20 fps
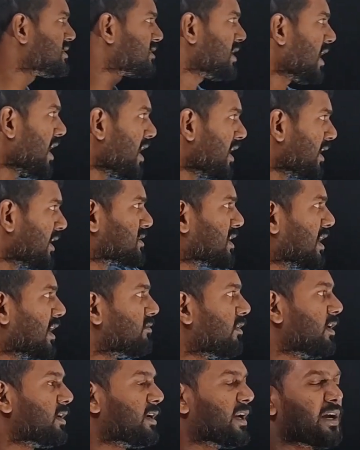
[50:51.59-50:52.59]
This star is
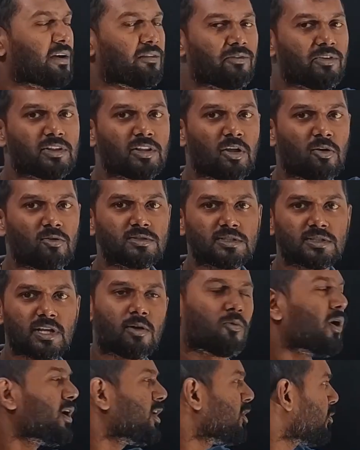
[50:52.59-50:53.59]
converted without
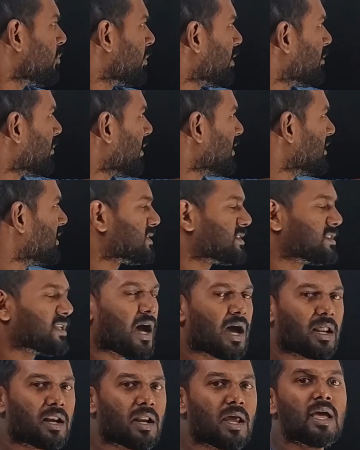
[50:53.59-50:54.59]
star. What do you mean by this
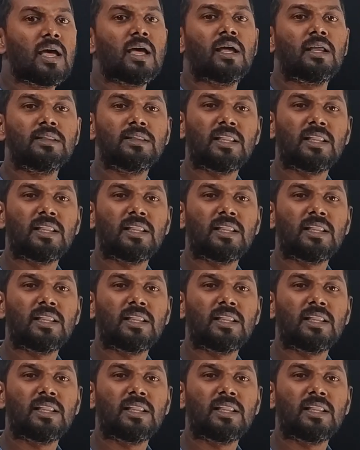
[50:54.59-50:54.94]
star?